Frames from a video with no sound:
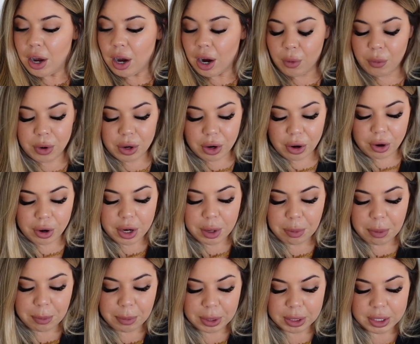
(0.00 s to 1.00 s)
I want to hurry up
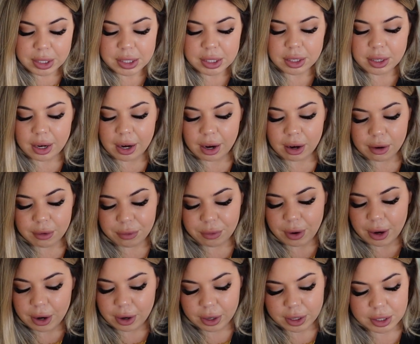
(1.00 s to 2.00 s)
and put this in the air
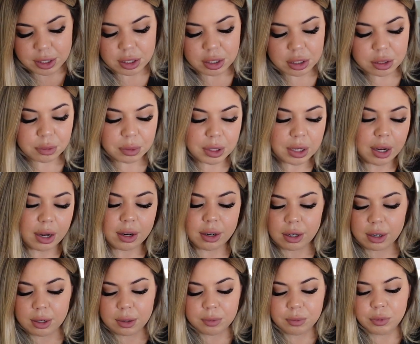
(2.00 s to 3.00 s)
fryer because this is what
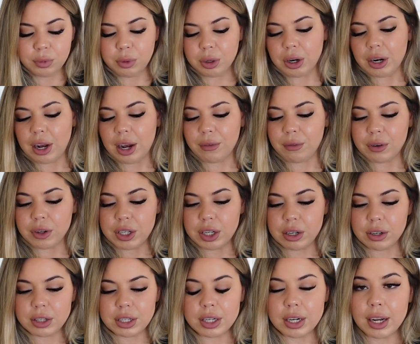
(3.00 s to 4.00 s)
we're going to have for
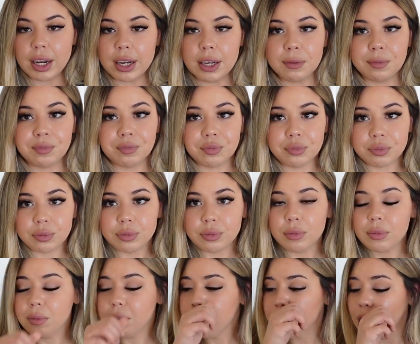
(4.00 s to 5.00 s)
dinner tonight.
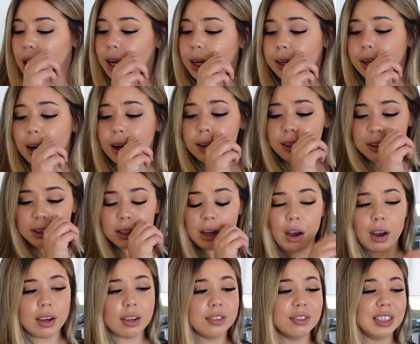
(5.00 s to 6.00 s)
I got a
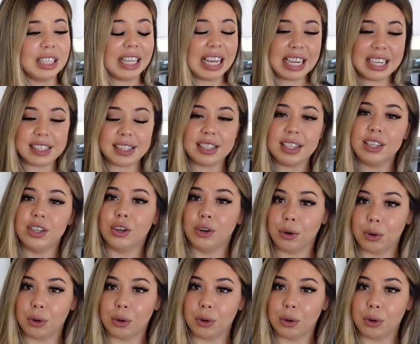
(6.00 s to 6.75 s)
lot of lazy